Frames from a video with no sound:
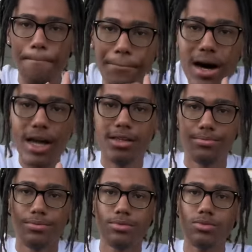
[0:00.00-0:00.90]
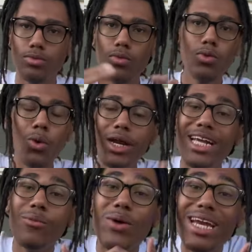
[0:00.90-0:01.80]
But
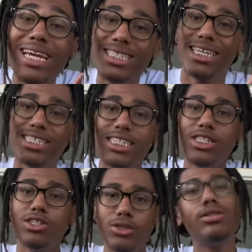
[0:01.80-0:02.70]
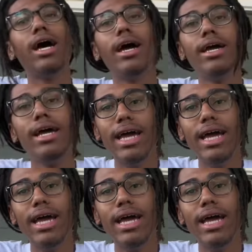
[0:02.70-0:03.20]
we need to continue to do that